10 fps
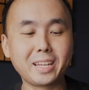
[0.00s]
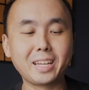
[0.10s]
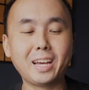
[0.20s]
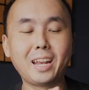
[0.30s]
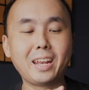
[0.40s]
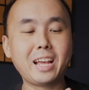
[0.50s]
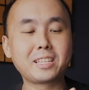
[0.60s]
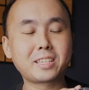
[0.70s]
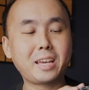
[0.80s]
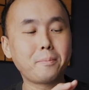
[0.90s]
like a
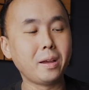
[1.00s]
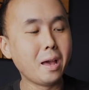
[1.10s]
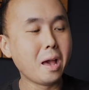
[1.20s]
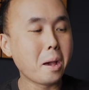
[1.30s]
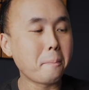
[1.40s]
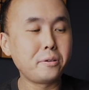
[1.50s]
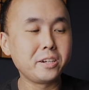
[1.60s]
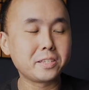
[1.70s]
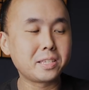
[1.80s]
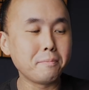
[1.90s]
landscape.
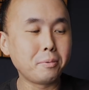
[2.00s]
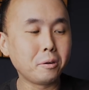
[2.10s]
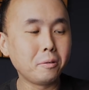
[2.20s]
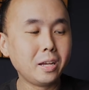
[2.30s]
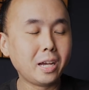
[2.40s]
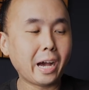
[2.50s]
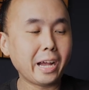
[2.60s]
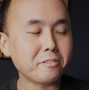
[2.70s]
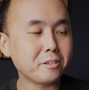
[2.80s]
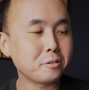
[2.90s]
Pretty simple. I
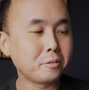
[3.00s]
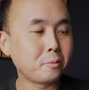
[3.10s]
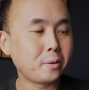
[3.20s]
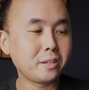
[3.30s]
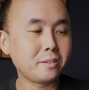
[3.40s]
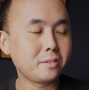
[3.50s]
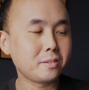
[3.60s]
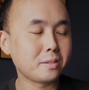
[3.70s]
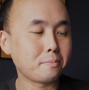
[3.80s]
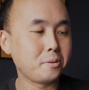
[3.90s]
actually don't know whether
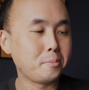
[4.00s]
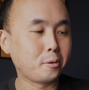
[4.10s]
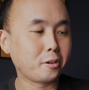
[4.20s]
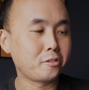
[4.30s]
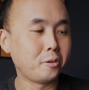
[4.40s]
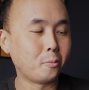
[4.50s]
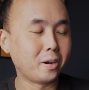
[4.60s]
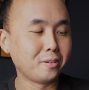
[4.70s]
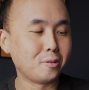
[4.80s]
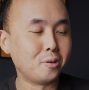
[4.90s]
this is a pre-production
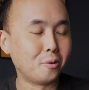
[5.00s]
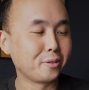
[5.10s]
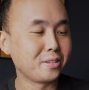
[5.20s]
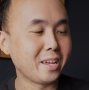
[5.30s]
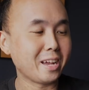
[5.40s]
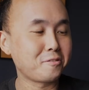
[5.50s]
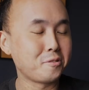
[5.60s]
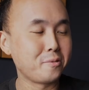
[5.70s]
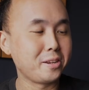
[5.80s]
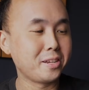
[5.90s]
one or the
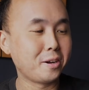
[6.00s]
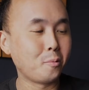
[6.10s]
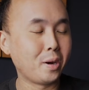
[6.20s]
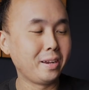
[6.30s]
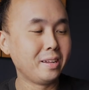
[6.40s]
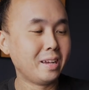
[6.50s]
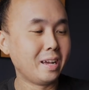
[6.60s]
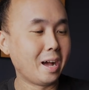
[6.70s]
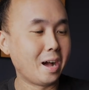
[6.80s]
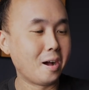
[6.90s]
actual retail one.
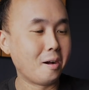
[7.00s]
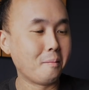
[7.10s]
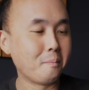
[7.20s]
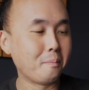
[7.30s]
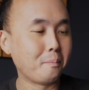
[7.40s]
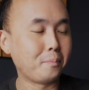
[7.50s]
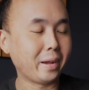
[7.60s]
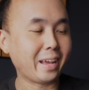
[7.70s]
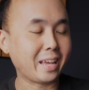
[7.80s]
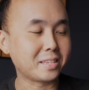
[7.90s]
Um,
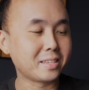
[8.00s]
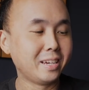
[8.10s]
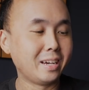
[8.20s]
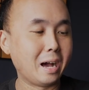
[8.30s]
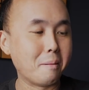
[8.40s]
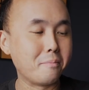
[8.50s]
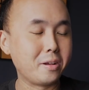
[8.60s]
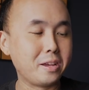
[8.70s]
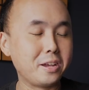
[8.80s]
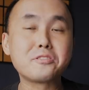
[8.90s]
but I guess uh,
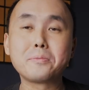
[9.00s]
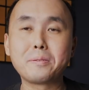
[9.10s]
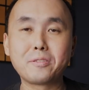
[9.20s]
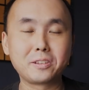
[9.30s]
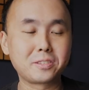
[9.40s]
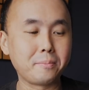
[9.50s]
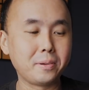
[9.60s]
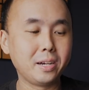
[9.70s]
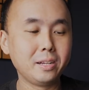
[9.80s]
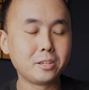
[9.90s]
it should be very
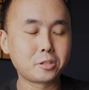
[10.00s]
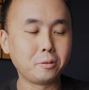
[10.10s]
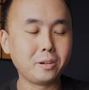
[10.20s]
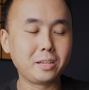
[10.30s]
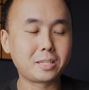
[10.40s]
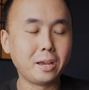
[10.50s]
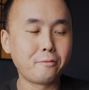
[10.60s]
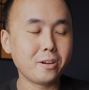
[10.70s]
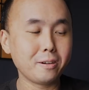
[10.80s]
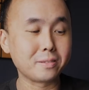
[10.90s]
similar. So it's
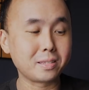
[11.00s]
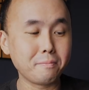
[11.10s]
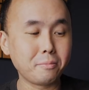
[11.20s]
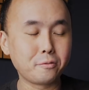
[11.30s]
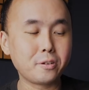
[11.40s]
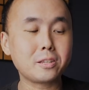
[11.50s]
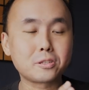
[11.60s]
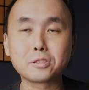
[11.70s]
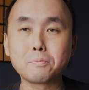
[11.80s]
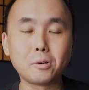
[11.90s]
very simple, very
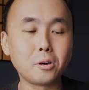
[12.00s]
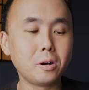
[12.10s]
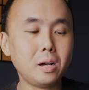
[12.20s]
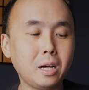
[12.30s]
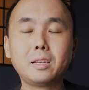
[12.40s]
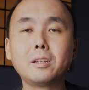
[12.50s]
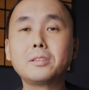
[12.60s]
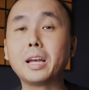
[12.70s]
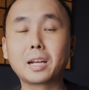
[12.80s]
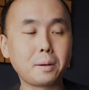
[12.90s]
small.
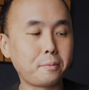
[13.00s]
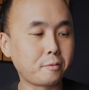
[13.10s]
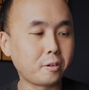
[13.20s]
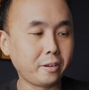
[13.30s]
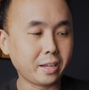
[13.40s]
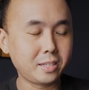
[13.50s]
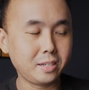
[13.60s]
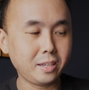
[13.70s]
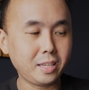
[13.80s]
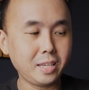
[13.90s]
There are a couple of
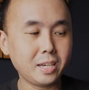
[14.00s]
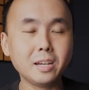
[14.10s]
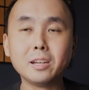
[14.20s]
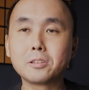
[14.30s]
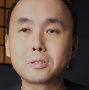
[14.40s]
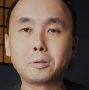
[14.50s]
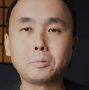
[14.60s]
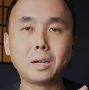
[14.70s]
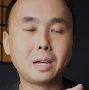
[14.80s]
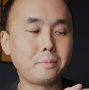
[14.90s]
connectors here.
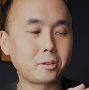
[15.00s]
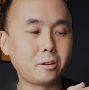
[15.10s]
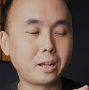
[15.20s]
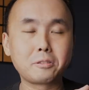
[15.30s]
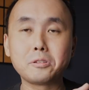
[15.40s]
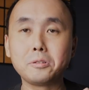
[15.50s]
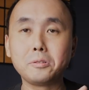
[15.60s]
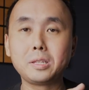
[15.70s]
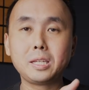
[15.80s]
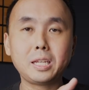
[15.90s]
So um, connect
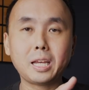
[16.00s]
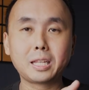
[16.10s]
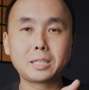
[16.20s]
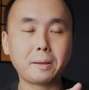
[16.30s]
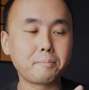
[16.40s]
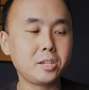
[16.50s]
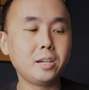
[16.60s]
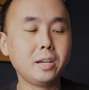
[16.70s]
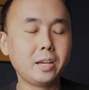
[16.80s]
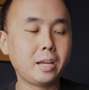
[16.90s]
to the
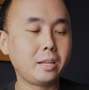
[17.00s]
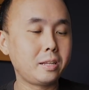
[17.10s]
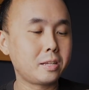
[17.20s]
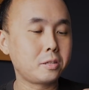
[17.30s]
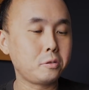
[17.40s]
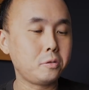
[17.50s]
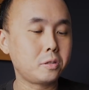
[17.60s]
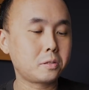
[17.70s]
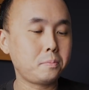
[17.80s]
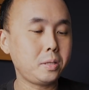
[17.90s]
adapter and then there's a
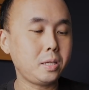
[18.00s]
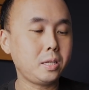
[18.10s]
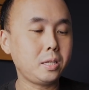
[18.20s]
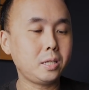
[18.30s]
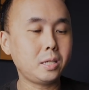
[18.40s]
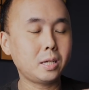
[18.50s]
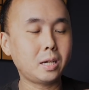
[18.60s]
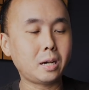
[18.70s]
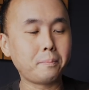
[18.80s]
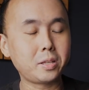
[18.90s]
USB,
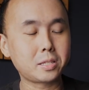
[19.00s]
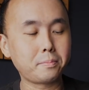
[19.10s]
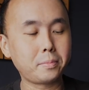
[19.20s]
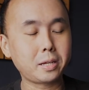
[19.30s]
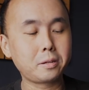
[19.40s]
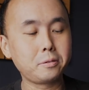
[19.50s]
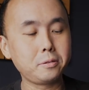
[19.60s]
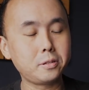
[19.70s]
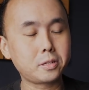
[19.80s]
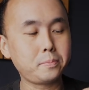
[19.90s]
um, there's a micro
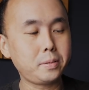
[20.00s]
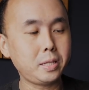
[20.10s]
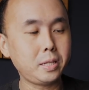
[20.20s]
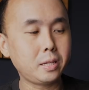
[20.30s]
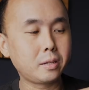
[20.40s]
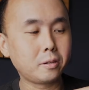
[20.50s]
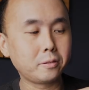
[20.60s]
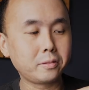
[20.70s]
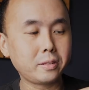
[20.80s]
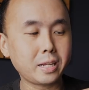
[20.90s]
USB
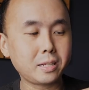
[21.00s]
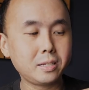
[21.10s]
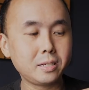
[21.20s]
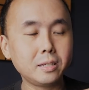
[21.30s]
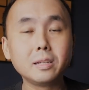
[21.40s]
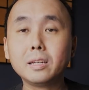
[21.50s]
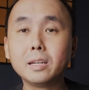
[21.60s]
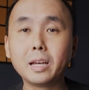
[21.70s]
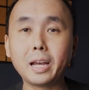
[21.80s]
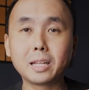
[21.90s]
connector
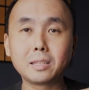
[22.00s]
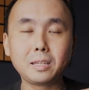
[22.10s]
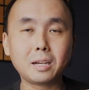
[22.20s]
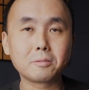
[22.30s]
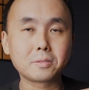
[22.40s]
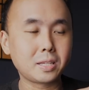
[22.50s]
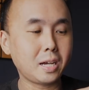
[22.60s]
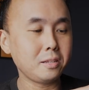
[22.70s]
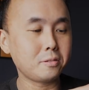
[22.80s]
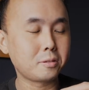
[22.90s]
at the
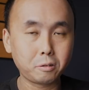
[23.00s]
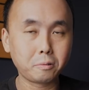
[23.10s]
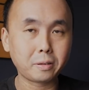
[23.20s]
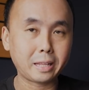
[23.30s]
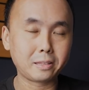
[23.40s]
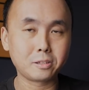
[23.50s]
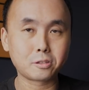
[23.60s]
outside go get the